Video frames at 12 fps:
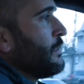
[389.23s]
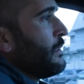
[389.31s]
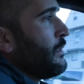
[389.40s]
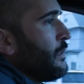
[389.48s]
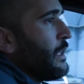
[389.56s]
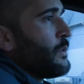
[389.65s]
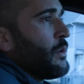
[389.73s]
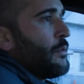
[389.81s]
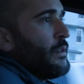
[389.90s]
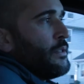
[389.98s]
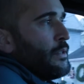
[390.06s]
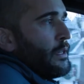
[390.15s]
So that's why we
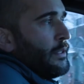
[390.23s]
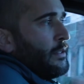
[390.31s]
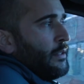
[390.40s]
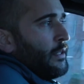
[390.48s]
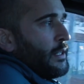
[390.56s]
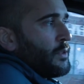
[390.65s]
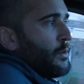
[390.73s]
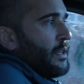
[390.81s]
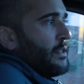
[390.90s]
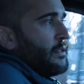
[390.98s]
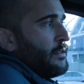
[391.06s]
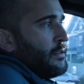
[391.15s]
do this. That's why
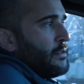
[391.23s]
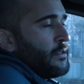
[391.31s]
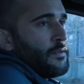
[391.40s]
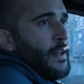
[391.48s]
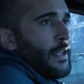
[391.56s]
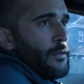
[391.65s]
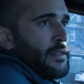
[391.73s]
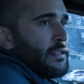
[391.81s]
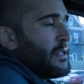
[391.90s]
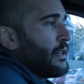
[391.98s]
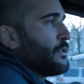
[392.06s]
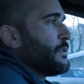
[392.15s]
there's value in this
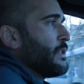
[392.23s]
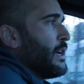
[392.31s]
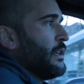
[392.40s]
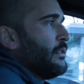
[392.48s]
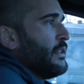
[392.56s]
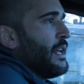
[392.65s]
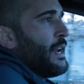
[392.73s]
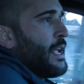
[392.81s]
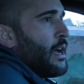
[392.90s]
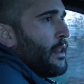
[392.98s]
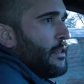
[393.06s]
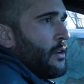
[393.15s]
exercise, getting
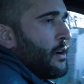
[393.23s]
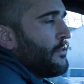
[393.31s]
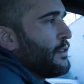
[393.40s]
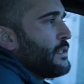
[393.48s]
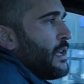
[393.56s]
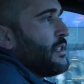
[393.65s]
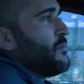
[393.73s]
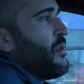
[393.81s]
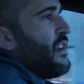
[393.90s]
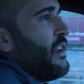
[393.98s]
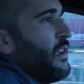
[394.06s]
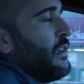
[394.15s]
out of the office and
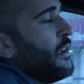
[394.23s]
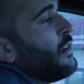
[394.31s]
spending